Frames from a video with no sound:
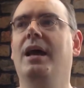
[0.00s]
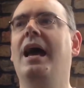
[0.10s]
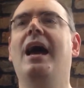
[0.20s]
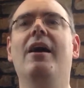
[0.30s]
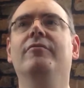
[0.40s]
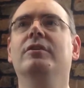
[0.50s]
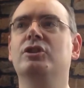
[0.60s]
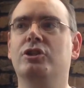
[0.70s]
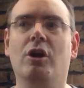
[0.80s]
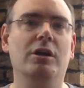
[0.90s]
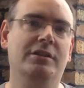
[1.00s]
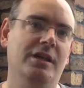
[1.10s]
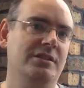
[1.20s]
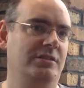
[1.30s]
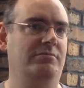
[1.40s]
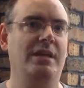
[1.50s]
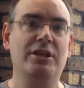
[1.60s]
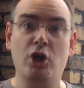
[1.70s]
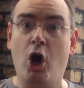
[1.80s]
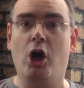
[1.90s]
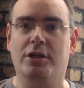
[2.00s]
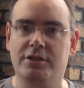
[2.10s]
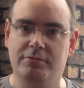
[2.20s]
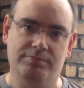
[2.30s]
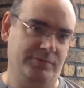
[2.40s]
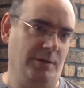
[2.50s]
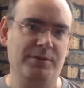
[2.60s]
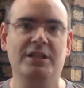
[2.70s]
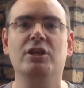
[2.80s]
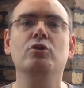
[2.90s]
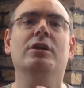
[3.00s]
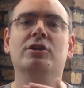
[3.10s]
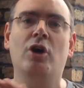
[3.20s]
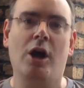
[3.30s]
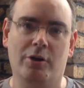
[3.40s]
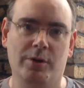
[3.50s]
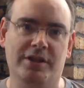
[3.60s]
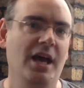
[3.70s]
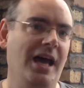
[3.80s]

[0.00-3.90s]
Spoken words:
have a shark that talks, something that you can talk with.